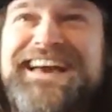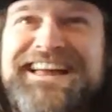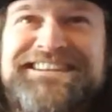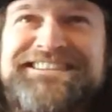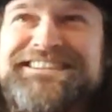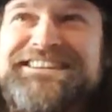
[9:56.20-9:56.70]

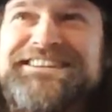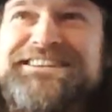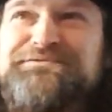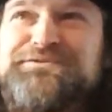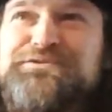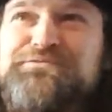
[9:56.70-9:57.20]
And
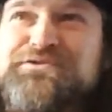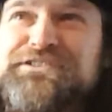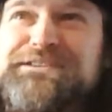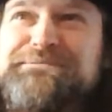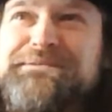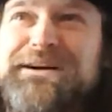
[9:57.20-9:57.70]
was he
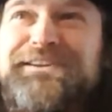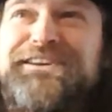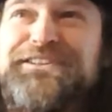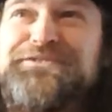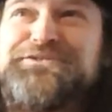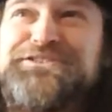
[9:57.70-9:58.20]
wearing a
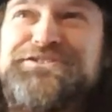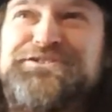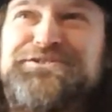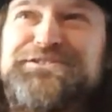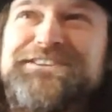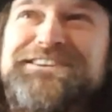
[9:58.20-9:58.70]
yellow
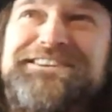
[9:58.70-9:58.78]
t-shirt?